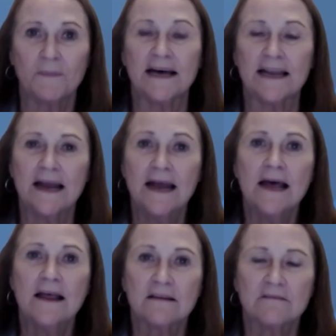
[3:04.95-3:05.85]
But
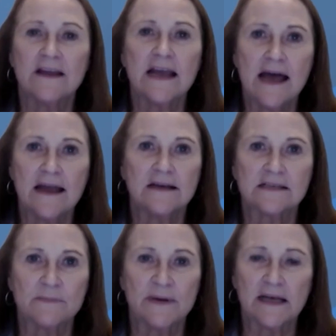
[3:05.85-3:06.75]
the VA
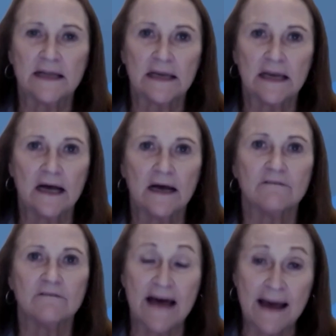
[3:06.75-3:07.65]
has been a
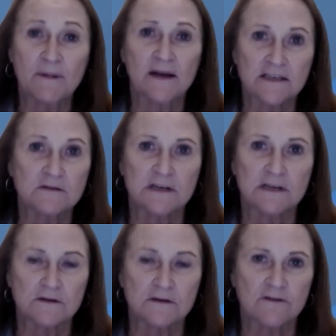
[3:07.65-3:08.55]
fabulous
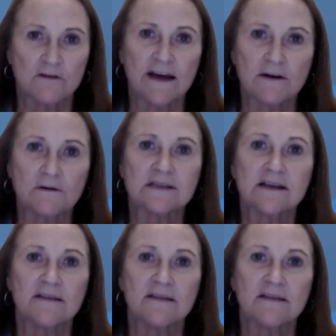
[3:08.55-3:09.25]
resource for veterans,